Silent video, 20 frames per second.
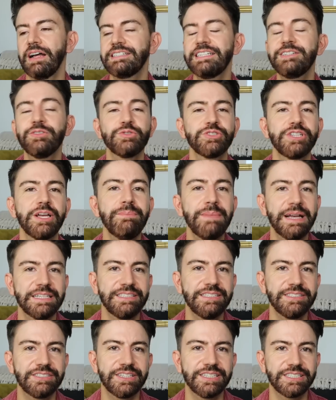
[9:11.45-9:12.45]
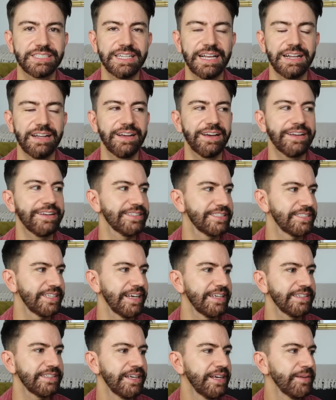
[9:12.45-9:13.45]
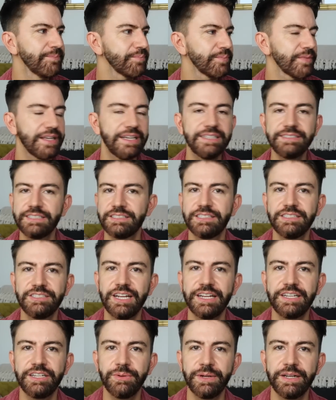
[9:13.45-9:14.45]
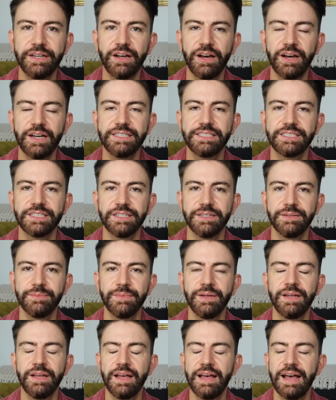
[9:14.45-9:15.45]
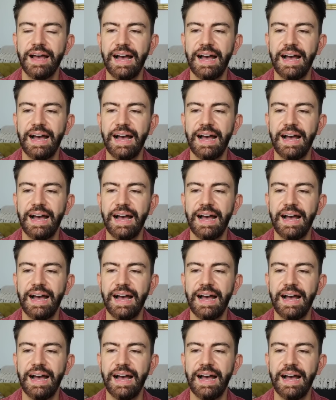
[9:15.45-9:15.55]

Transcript: I did also message the seller and said, is this a genuine item?